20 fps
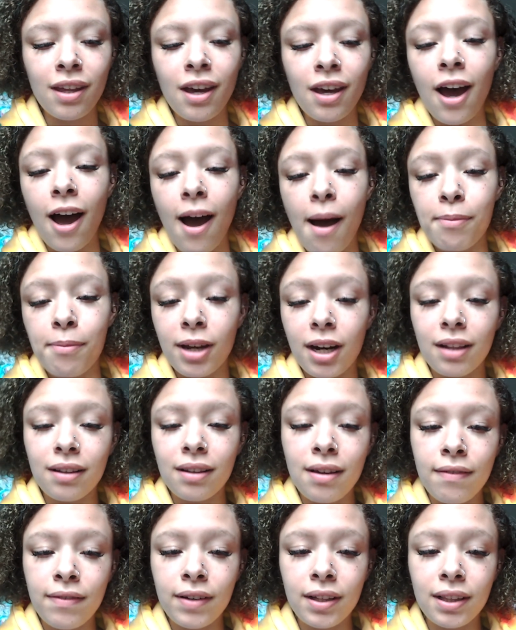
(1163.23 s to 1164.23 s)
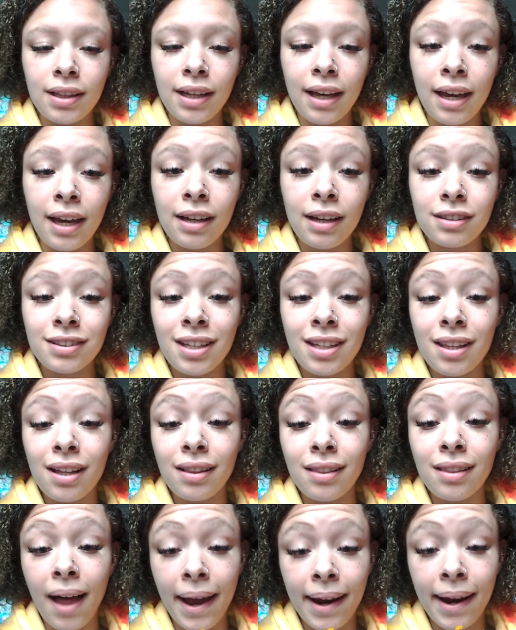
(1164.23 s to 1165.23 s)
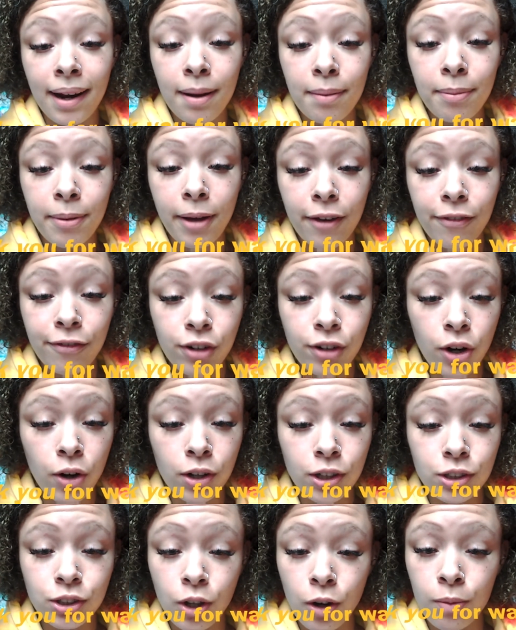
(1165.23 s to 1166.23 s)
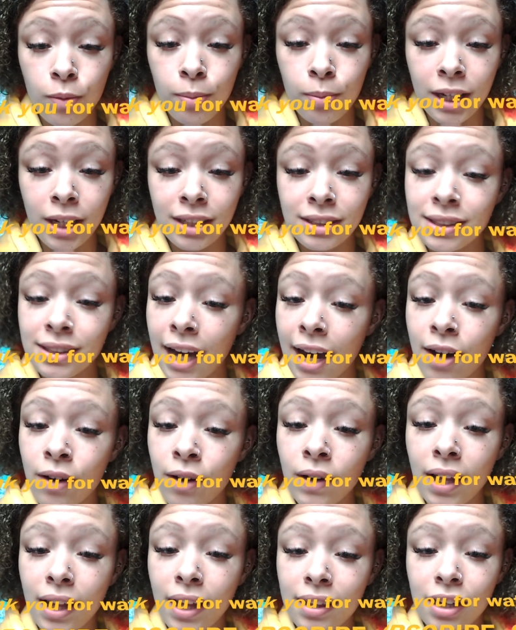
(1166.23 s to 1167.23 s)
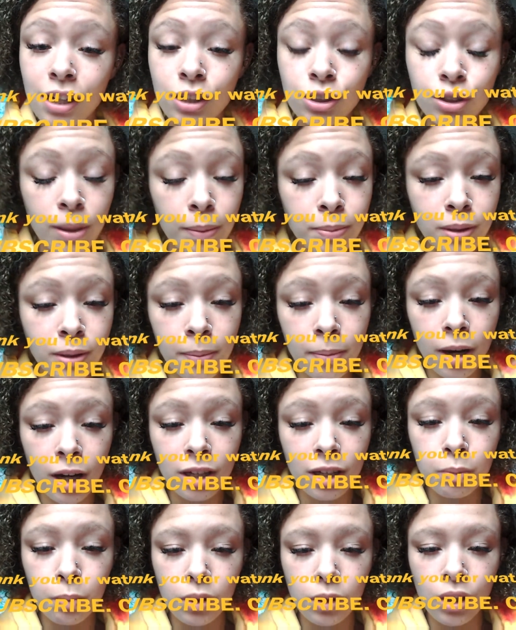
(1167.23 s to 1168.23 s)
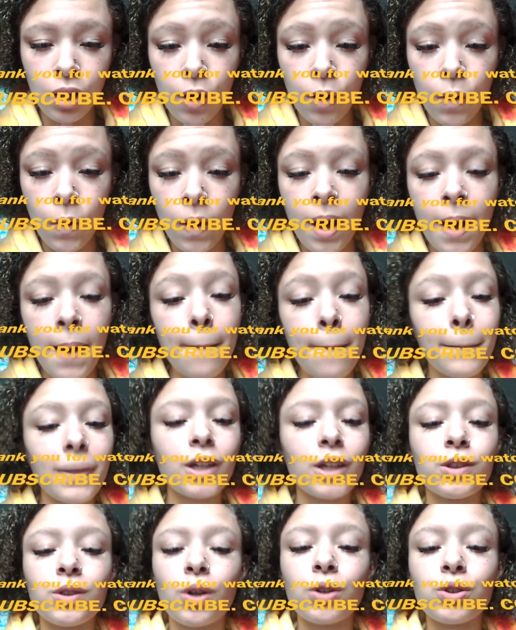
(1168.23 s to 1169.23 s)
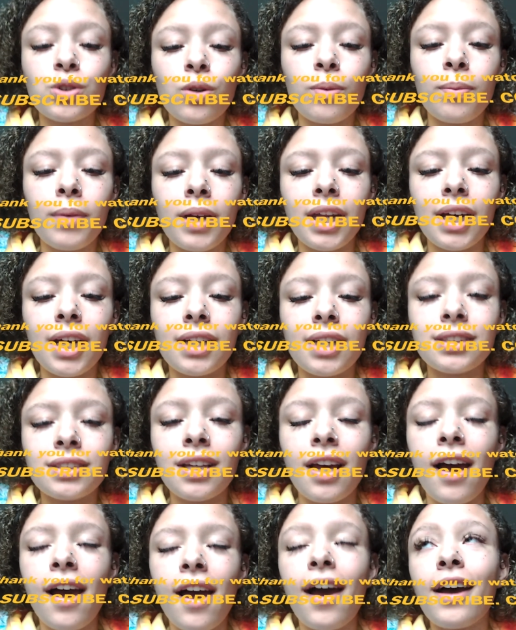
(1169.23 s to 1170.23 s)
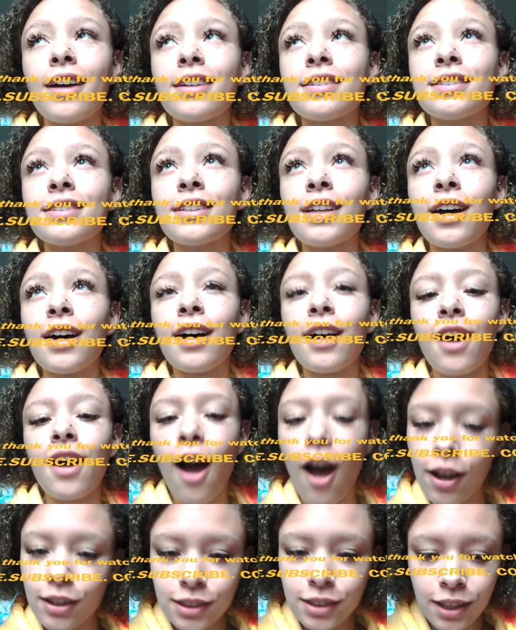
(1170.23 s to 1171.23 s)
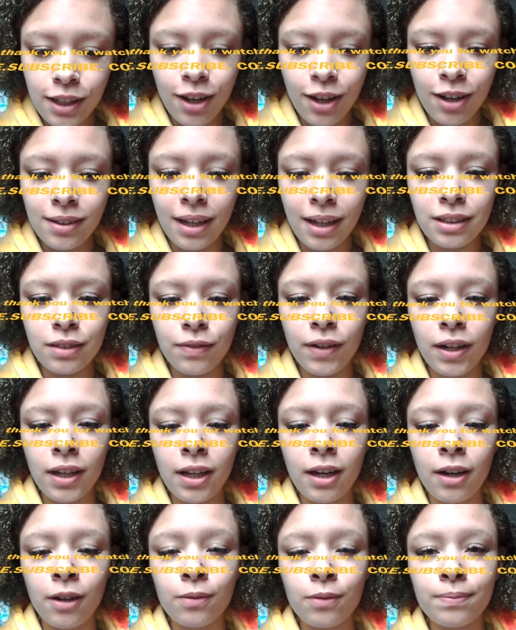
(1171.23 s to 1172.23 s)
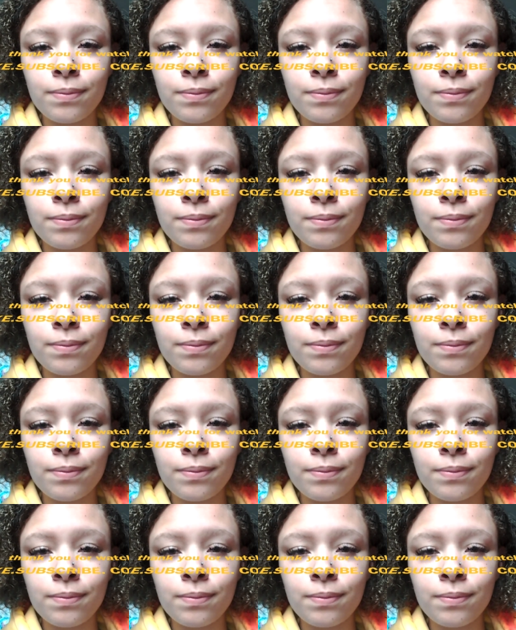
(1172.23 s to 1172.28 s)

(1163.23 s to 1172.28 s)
I'm going to leave a link to the lineup for Okeechobee down in the description box below, my social medias, and I'll see y'all next video.